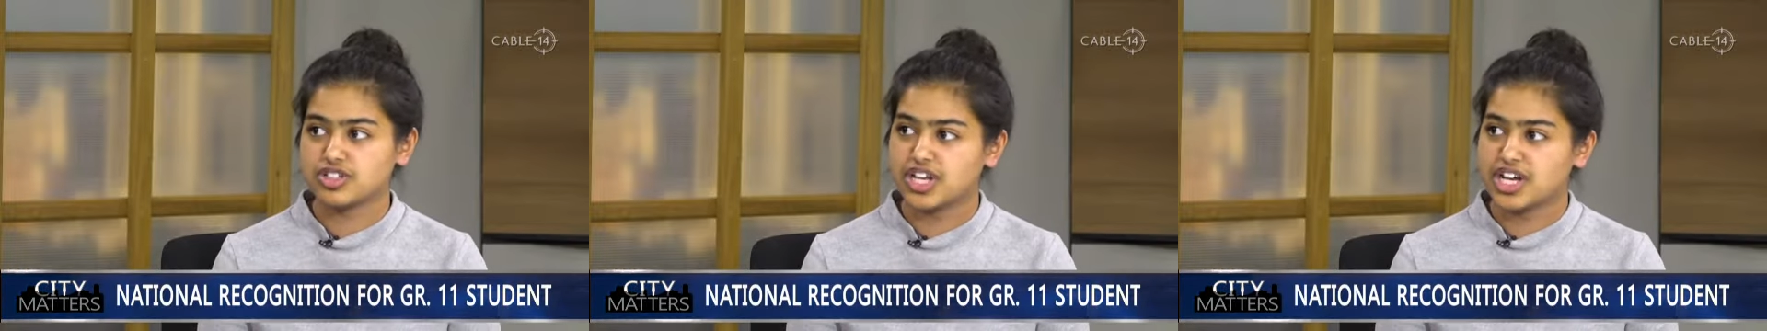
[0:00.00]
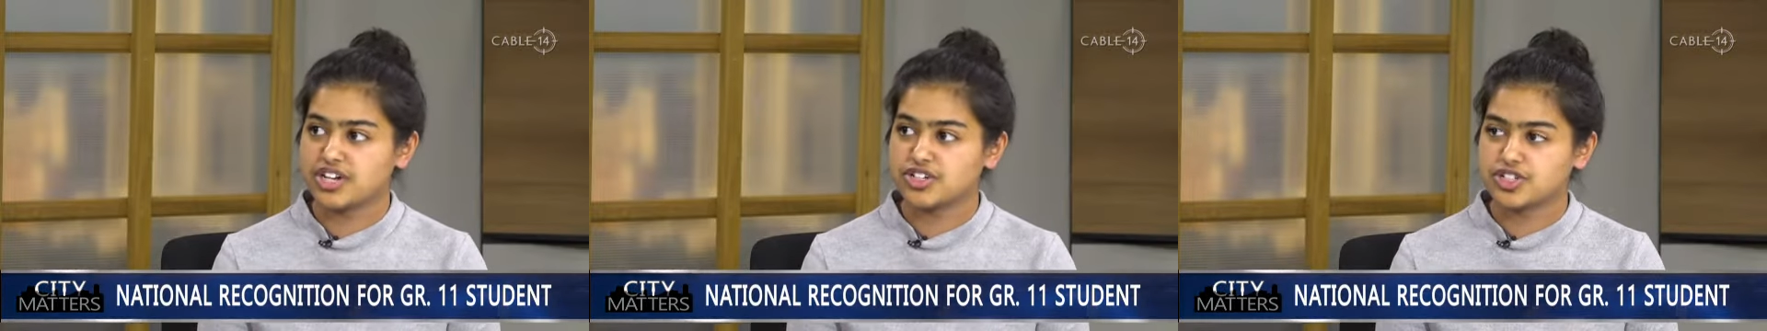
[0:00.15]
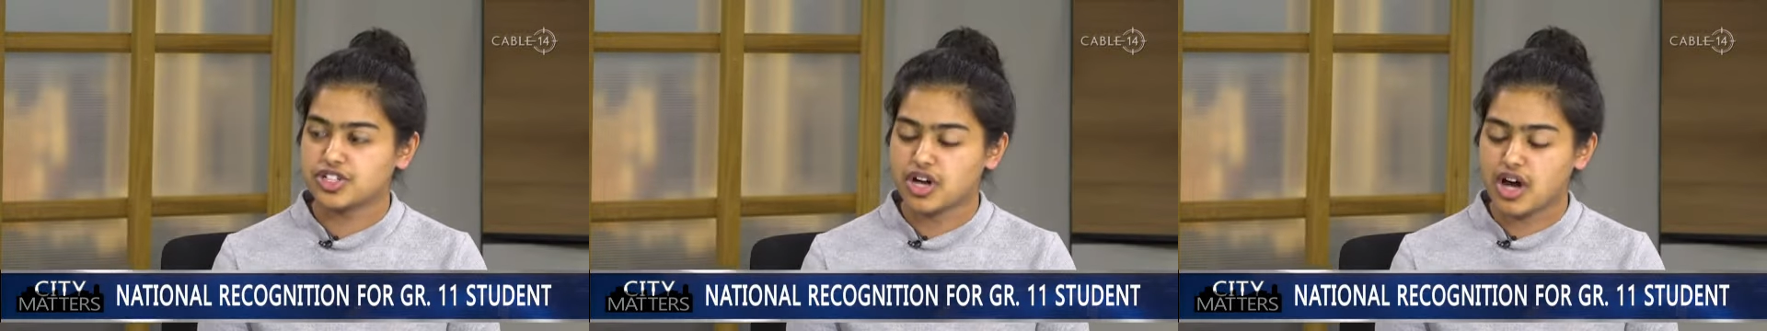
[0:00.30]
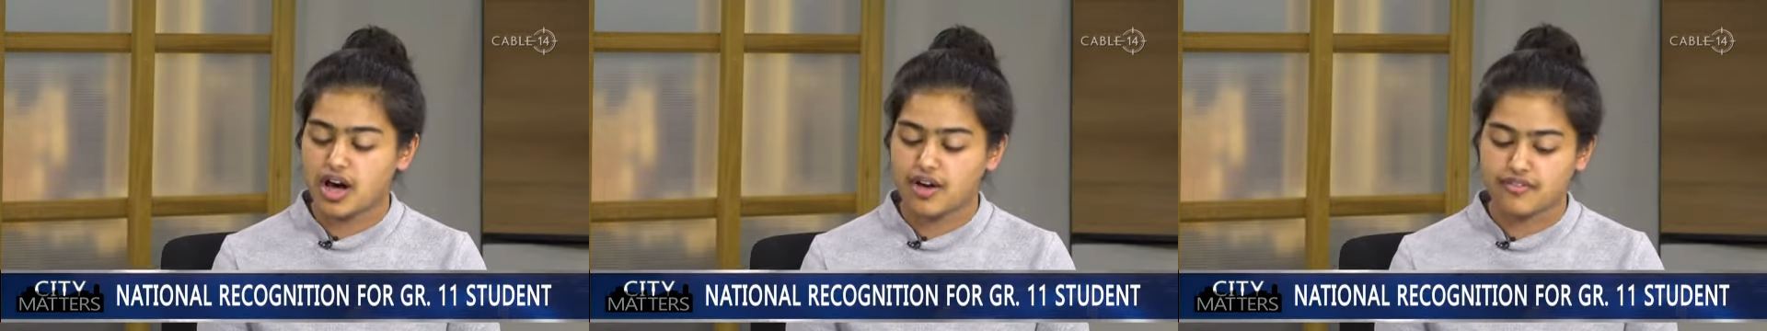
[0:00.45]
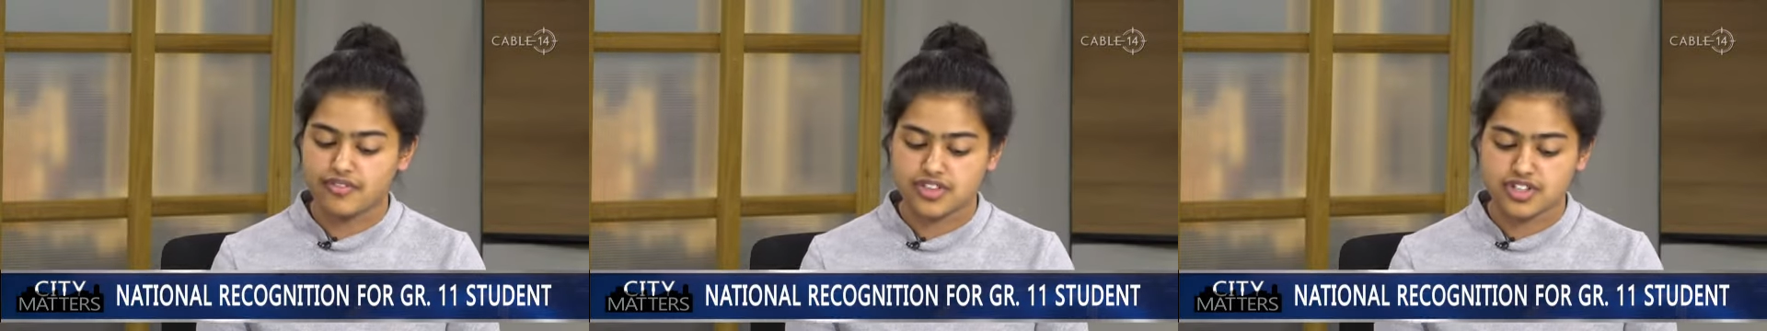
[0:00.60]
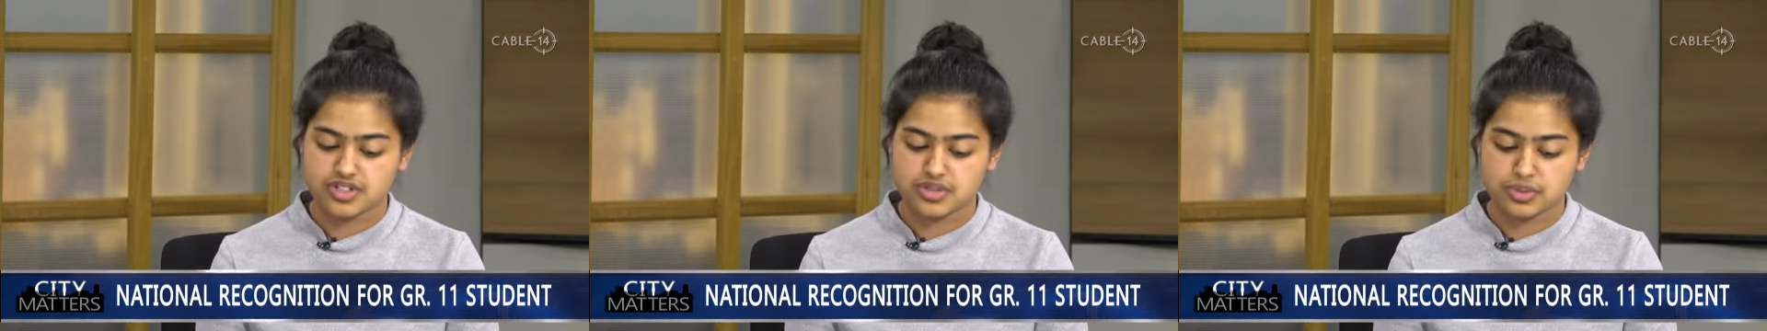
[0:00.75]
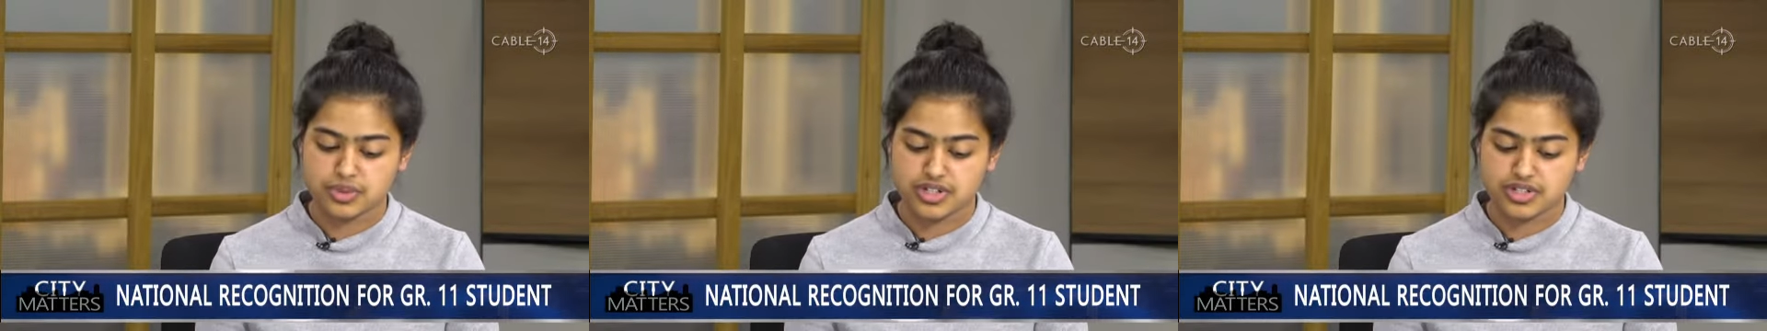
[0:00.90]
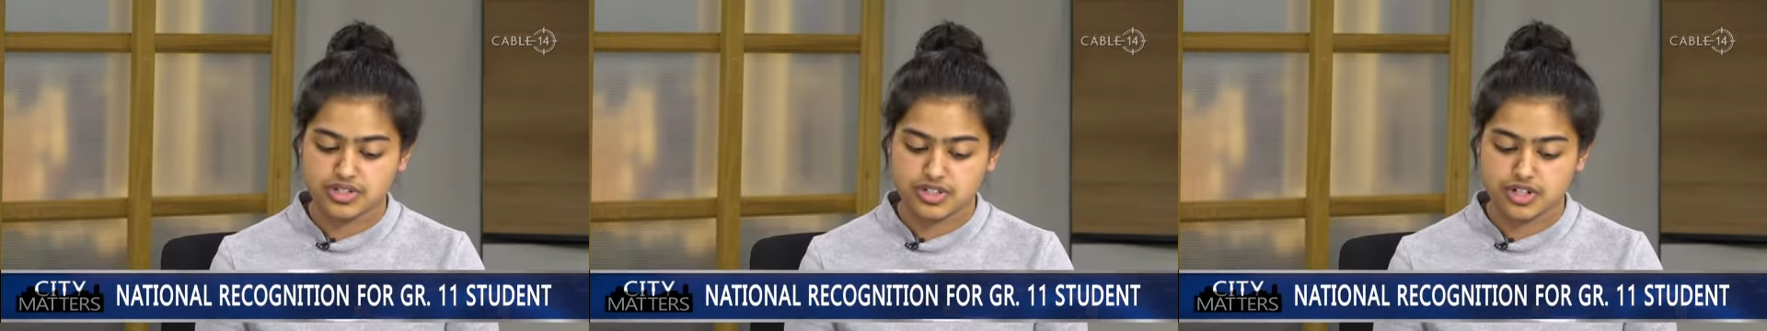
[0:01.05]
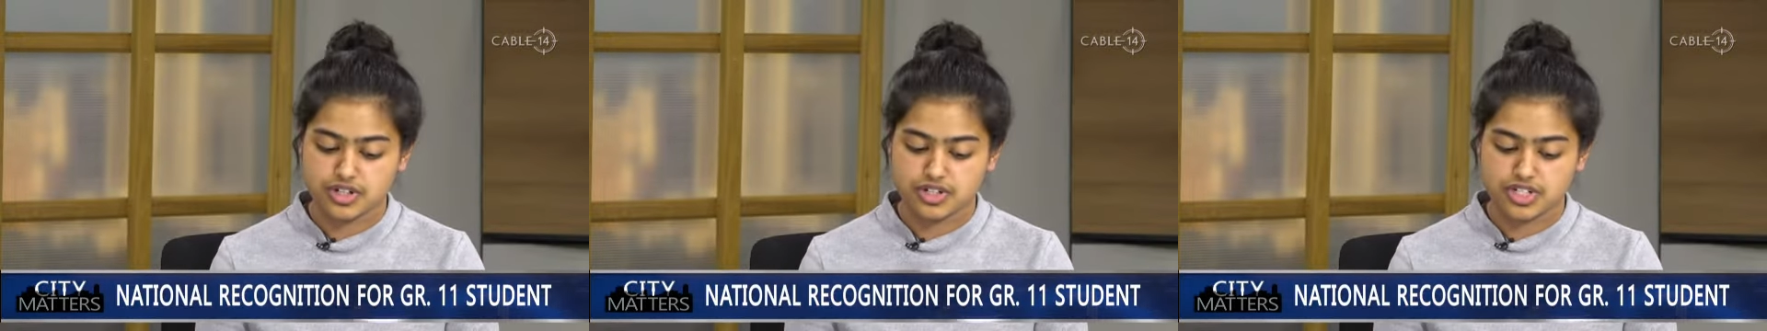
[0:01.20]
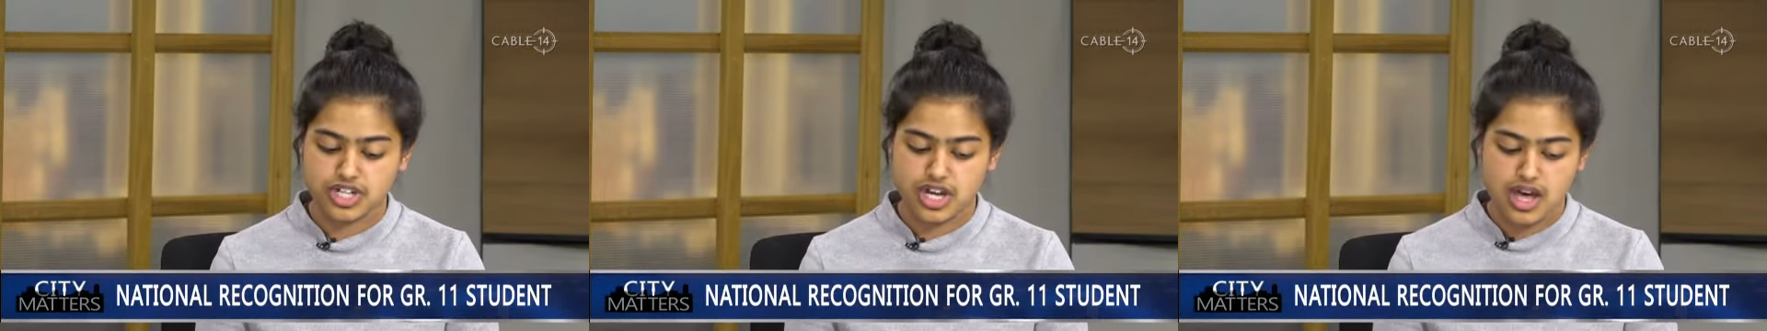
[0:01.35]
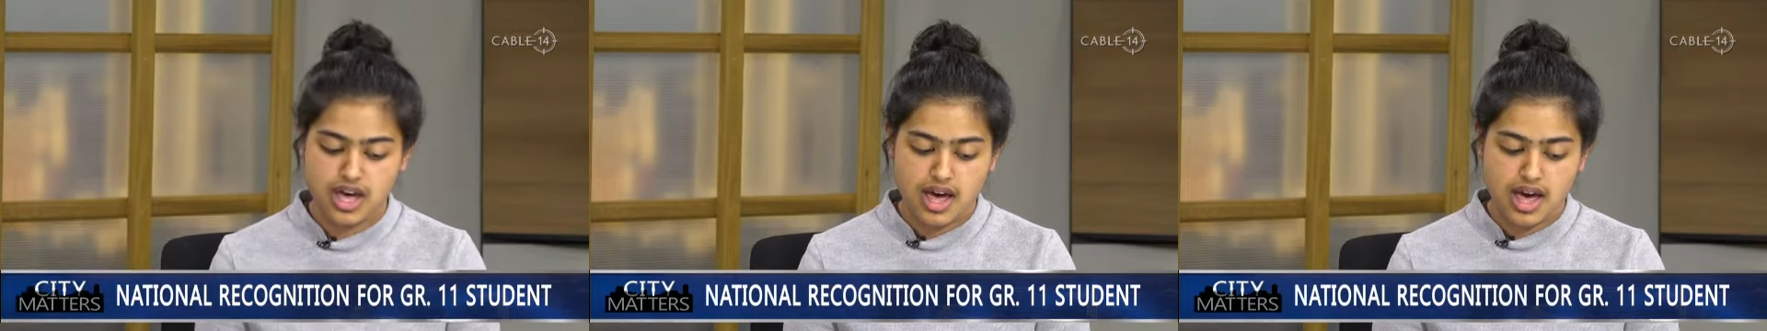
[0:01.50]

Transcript: nature of this research,